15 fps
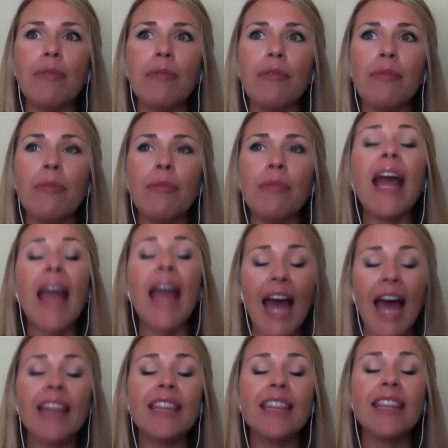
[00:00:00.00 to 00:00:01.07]
But I
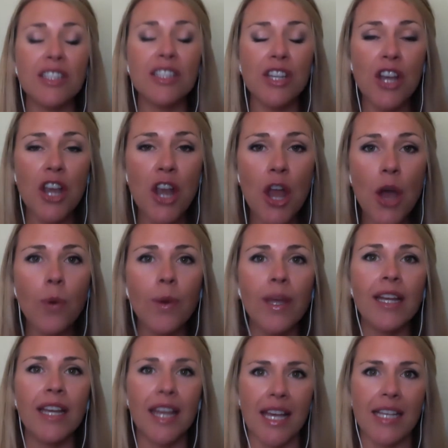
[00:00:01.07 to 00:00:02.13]
had this
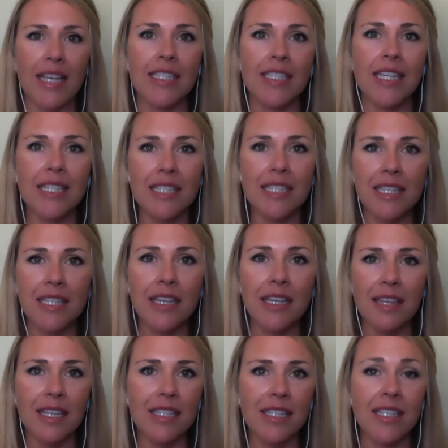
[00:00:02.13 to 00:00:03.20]
knowingness,
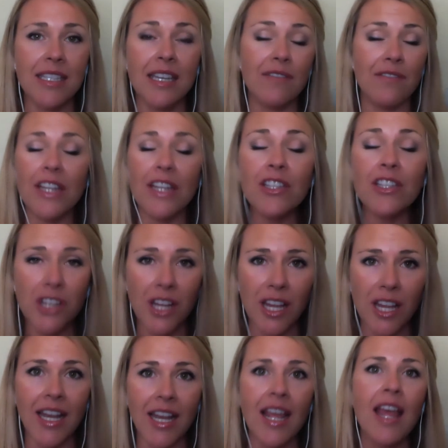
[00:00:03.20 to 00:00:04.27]
this
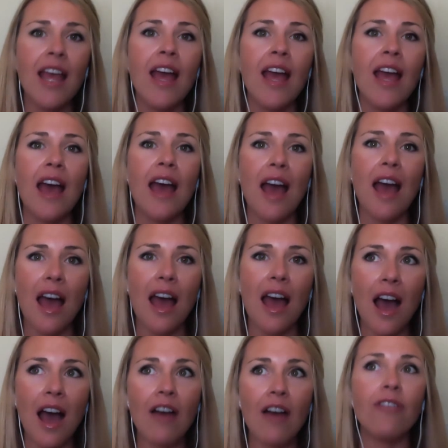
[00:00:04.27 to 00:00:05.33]
conviction
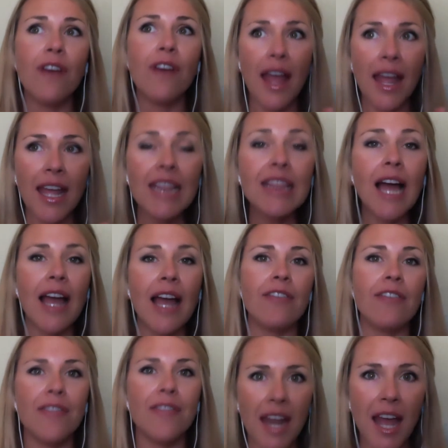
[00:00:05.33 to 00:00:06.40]
of a life
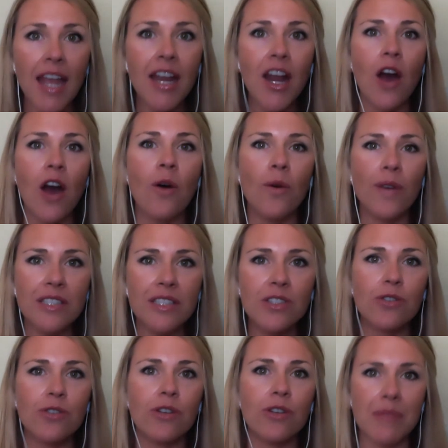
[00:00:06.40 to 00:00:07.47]
that I had always
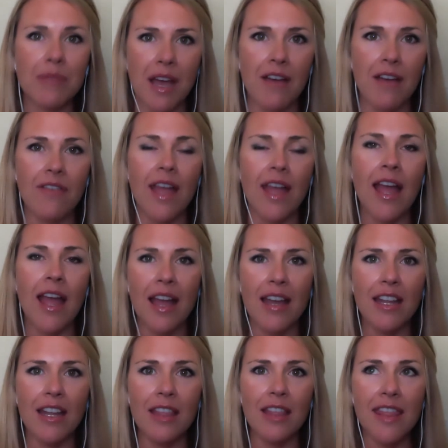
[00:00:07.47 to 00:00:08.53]
dreamed of.
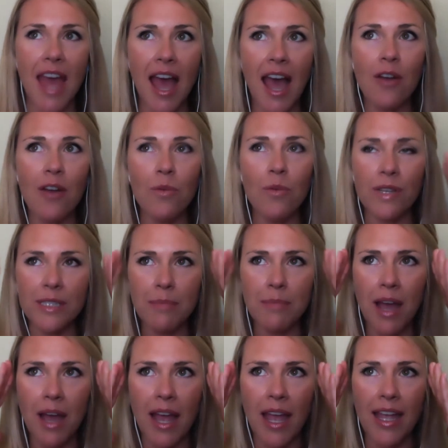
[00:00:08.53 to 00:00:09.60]
And that was
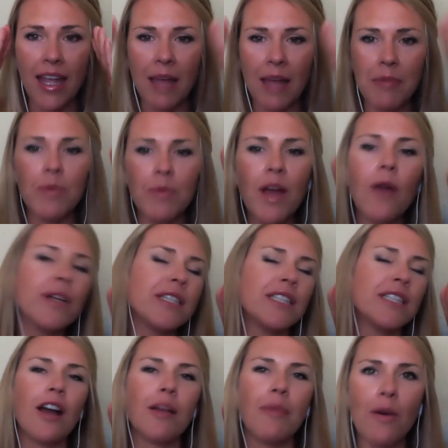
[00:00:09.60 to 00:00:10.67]
we always
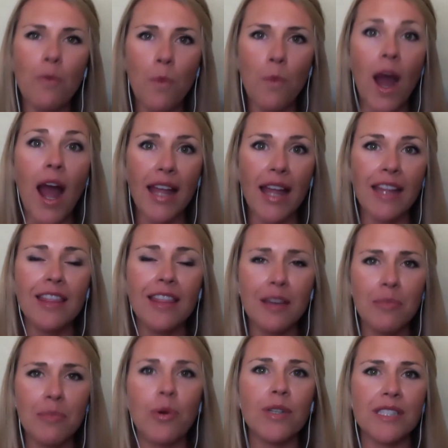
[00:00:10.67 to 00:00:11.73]
talk about why, the
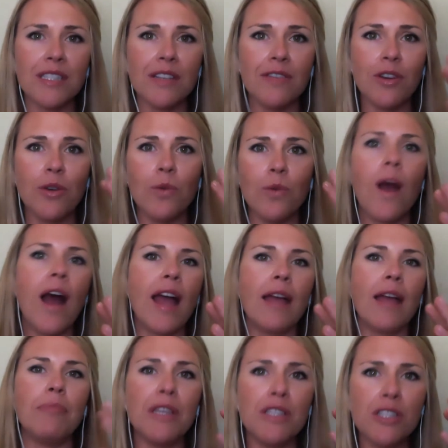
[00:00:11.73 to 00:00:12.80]
importance of your why.
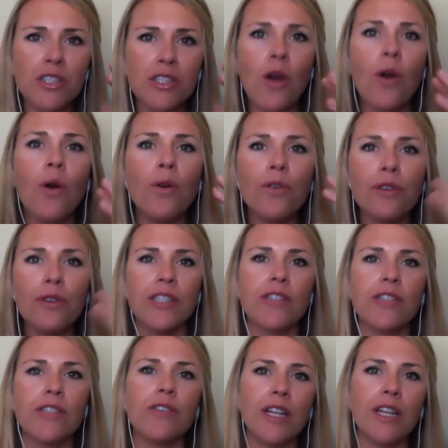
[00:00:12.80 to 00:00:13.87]
Be so
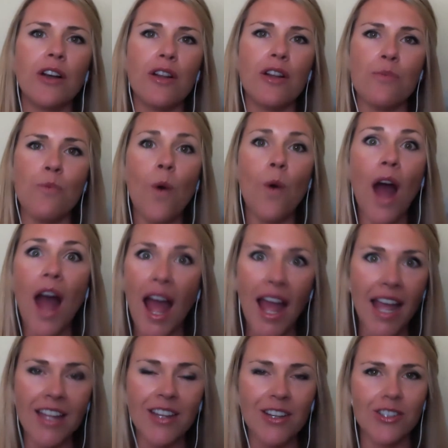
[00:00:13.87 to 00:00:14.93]
crystal clear on
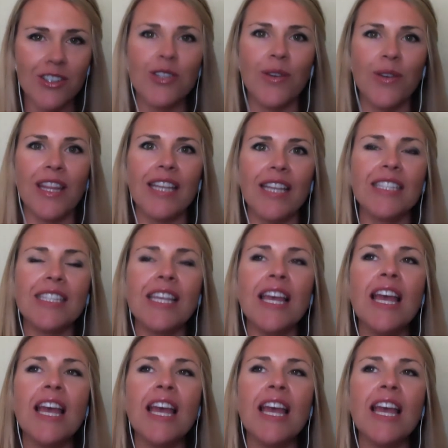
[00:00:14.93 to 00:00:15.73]
why you're doing this.